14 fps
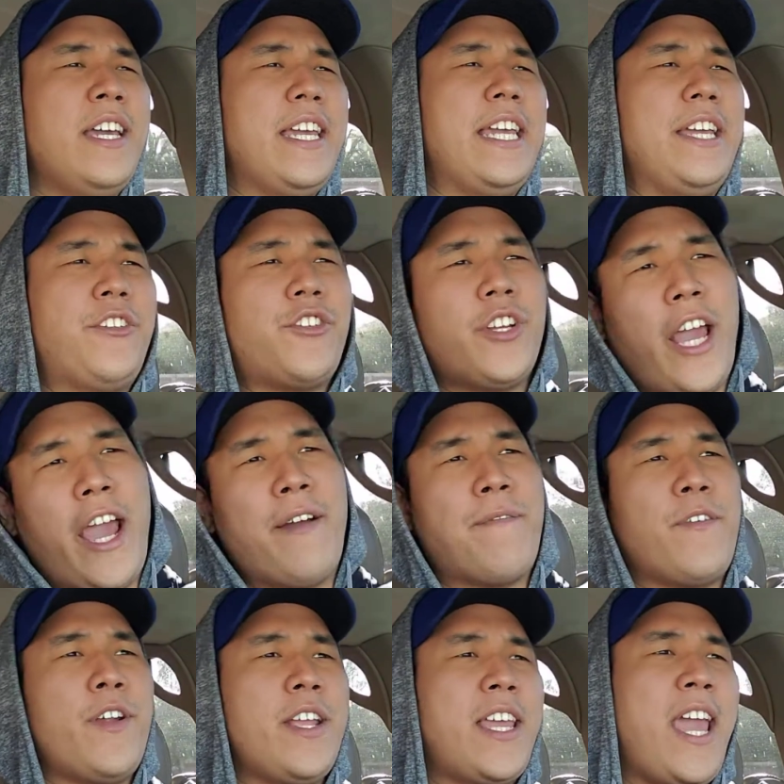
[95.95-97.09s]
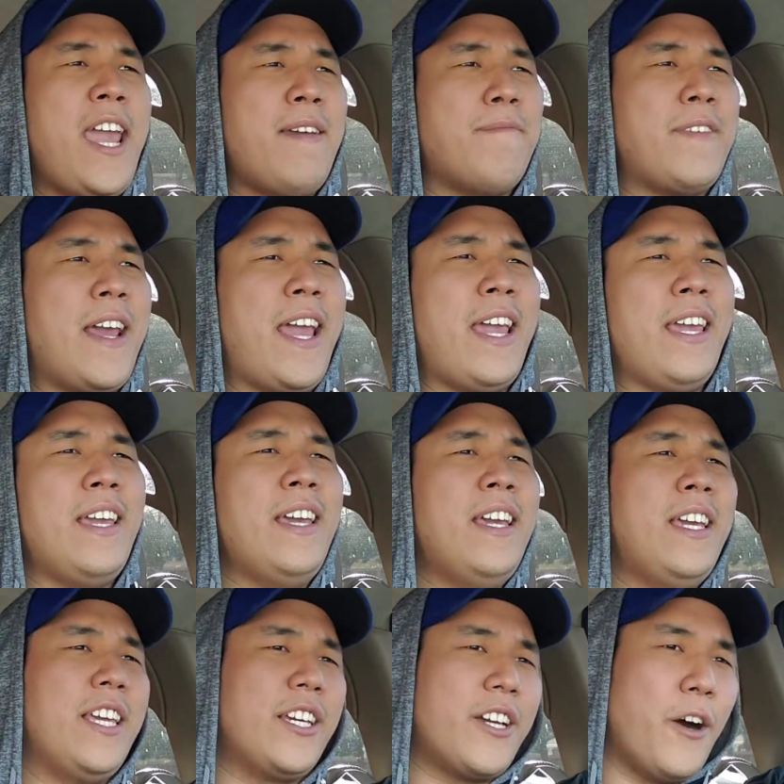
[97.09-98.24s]
Each and every game day,
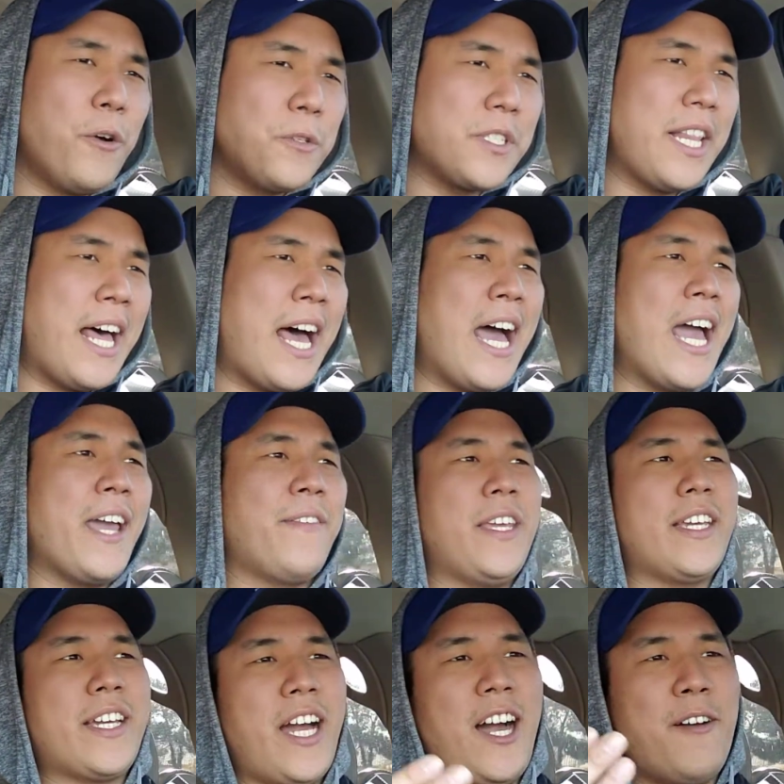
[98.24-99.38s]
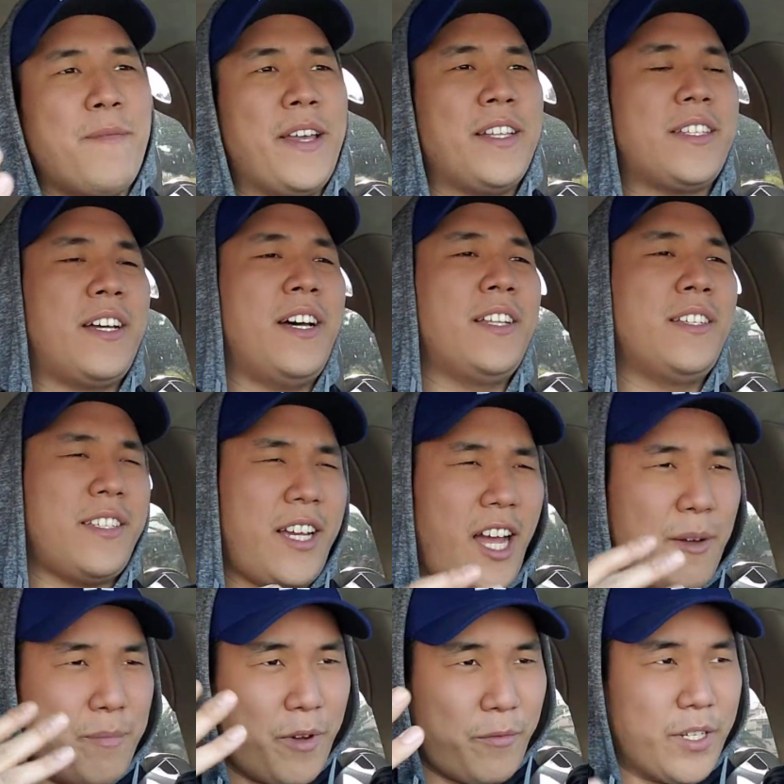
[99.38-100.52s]
he goes live, he comments on
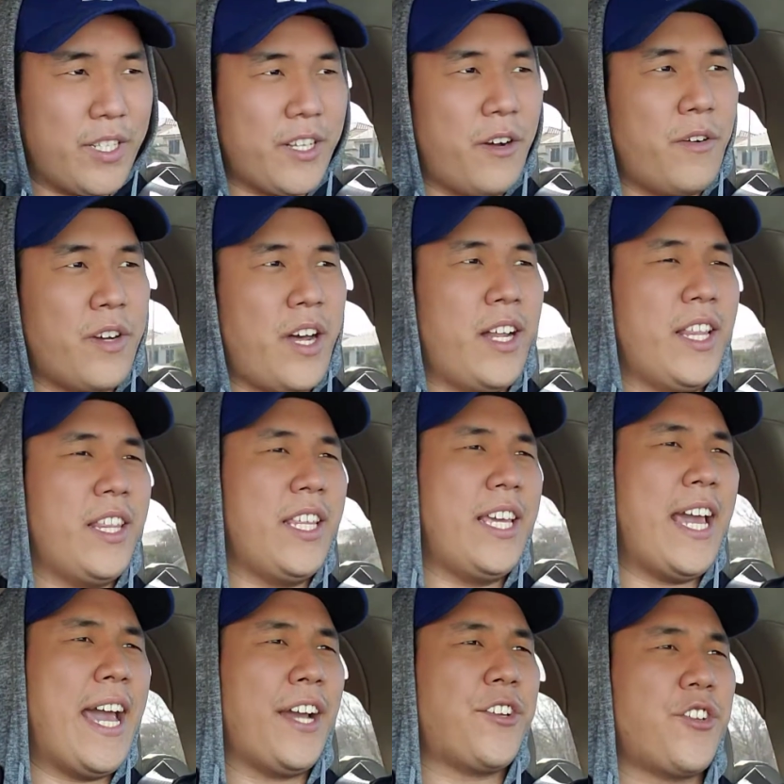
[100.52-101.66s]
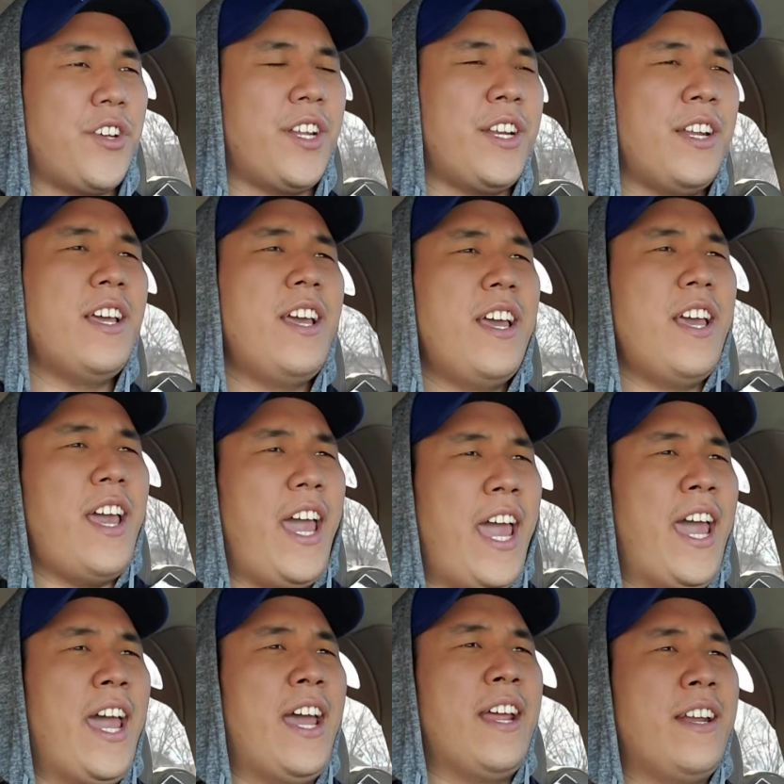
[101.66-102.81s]
top of what's going on in the action.
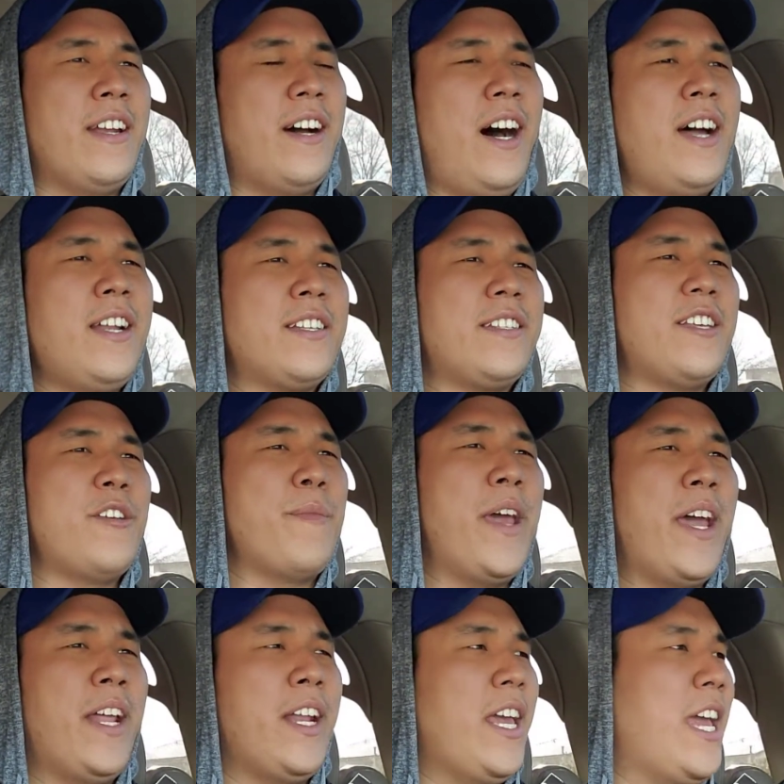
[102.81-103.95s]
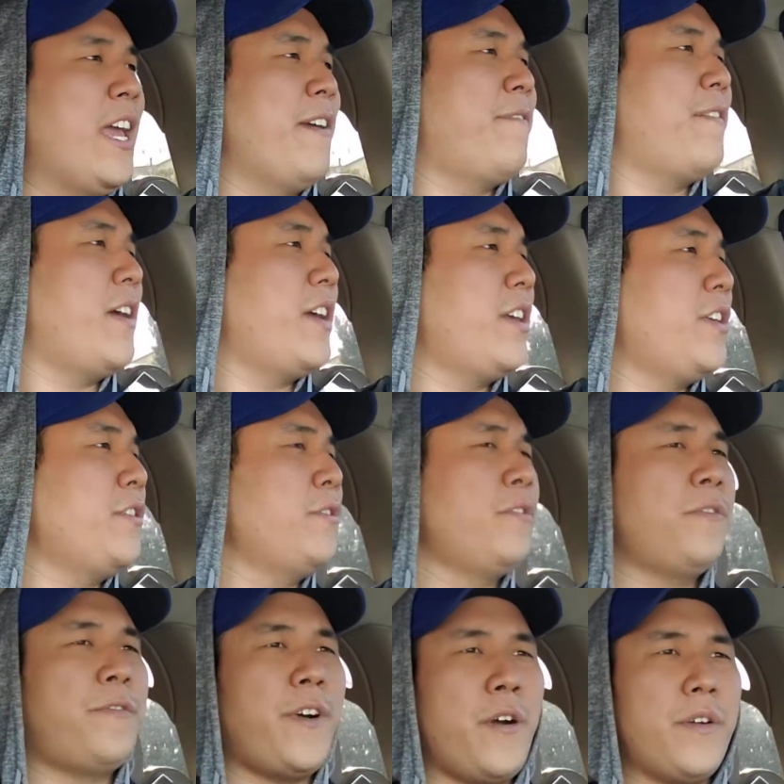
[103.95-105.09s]
And honestly, man, if
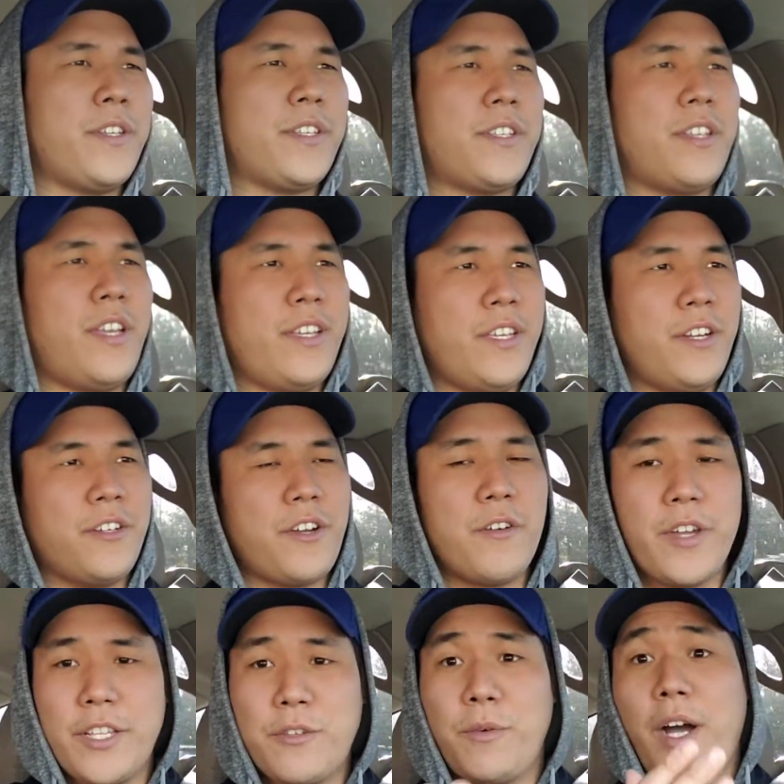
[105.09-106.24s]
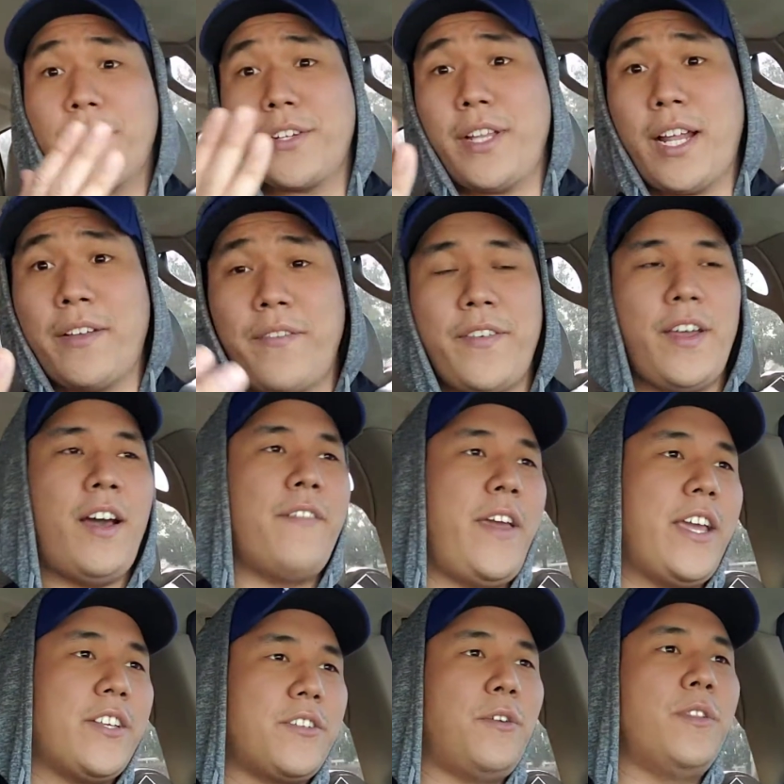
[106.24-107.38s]
you folks, you know, don't get to watch a lot of uh,
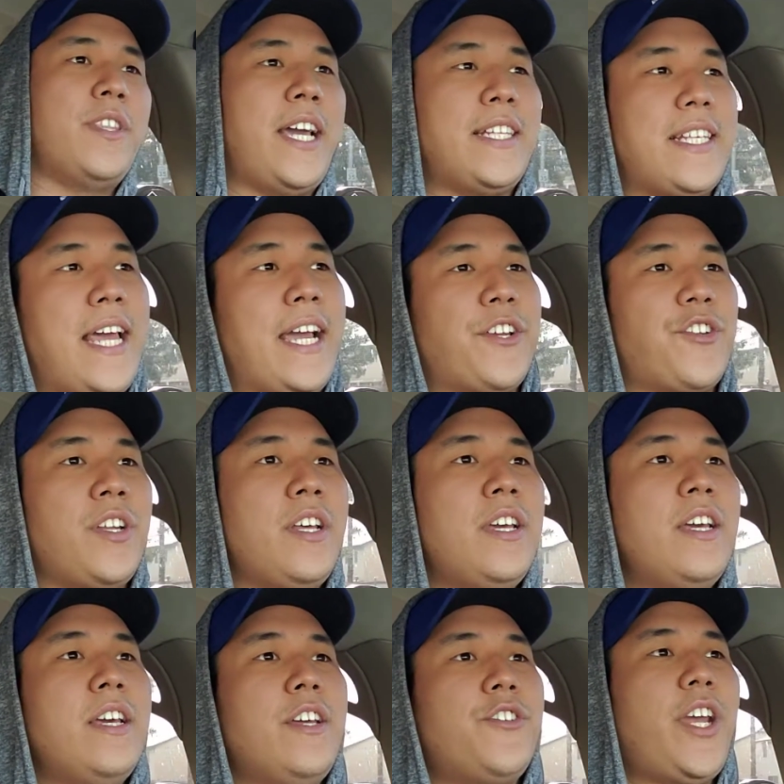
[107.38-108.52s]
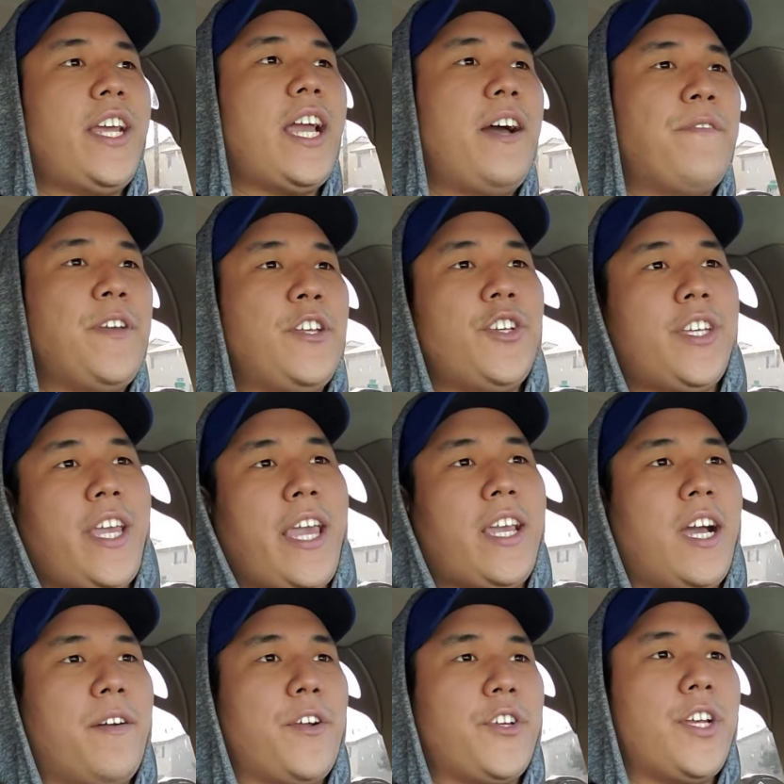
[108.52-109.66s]
Vegas Golden Knights action, check out VGK
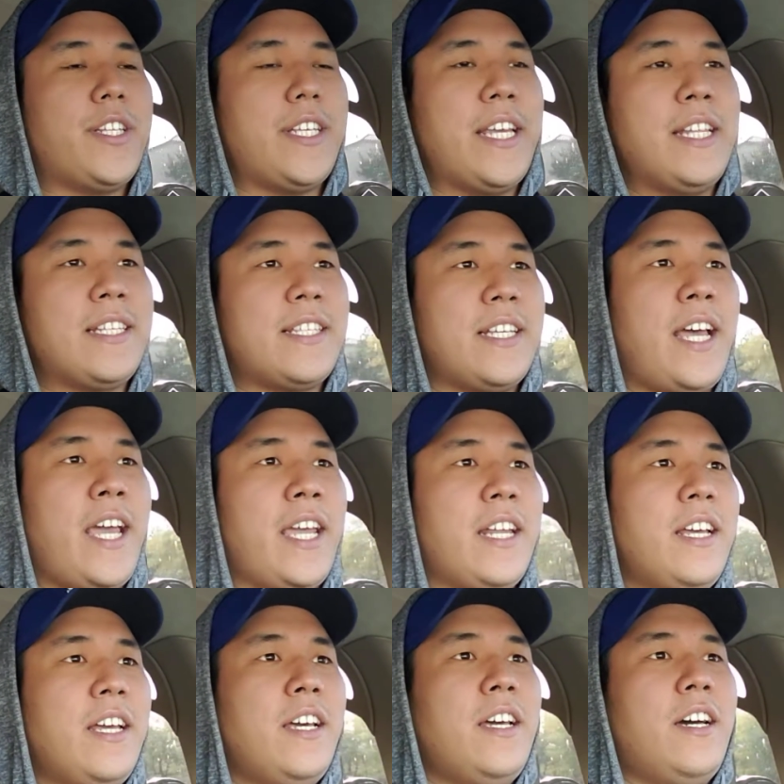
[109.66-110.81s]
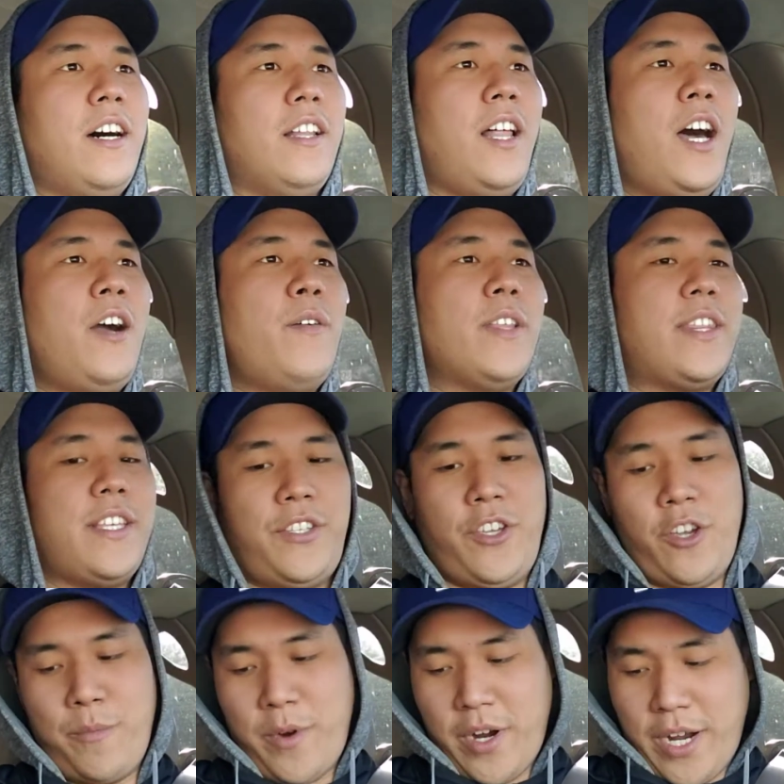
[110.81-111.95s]
Coverage. His insight, along with this
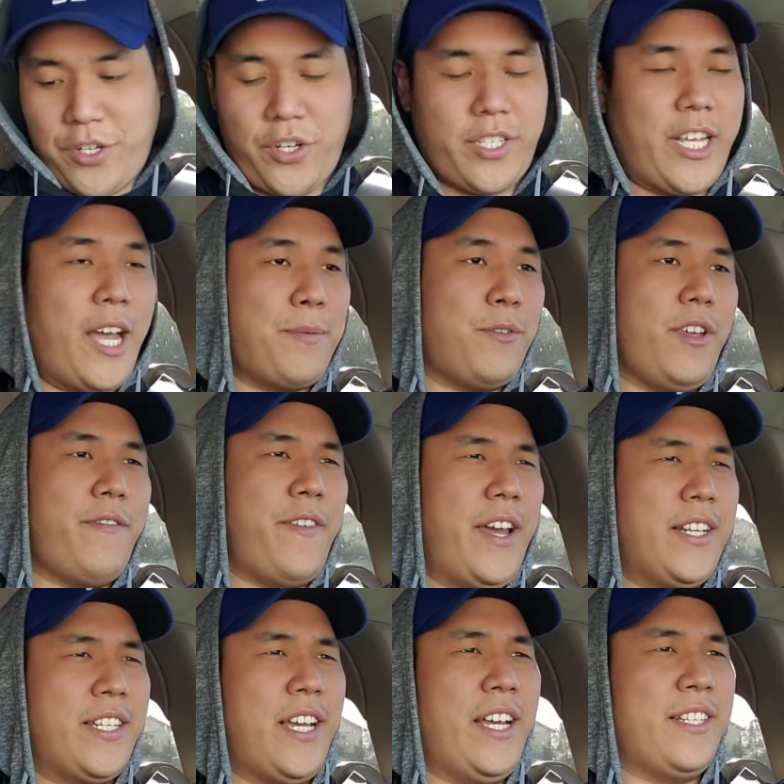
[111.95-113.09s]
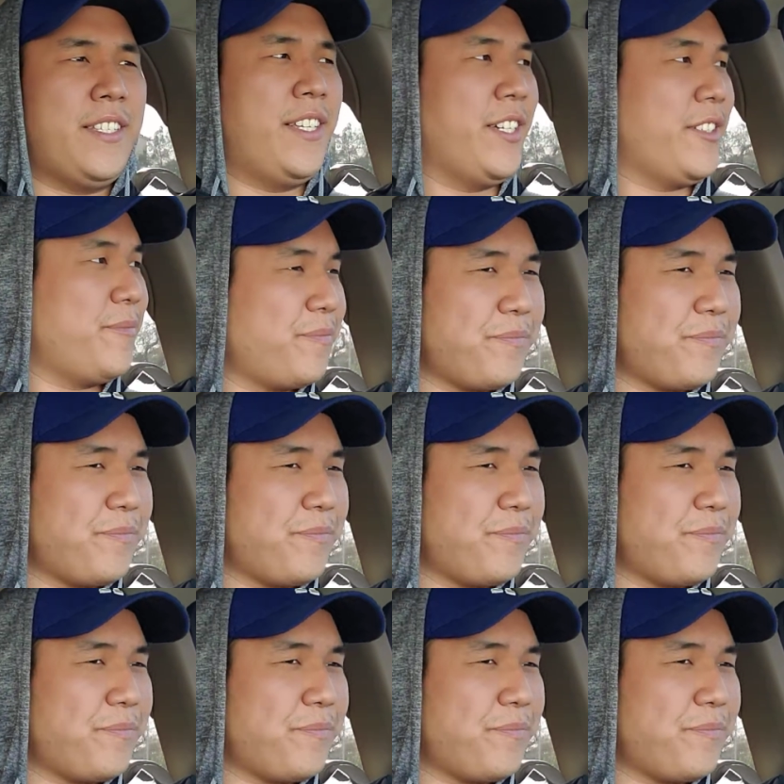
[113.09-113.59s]
humor, is just absolutely fantastic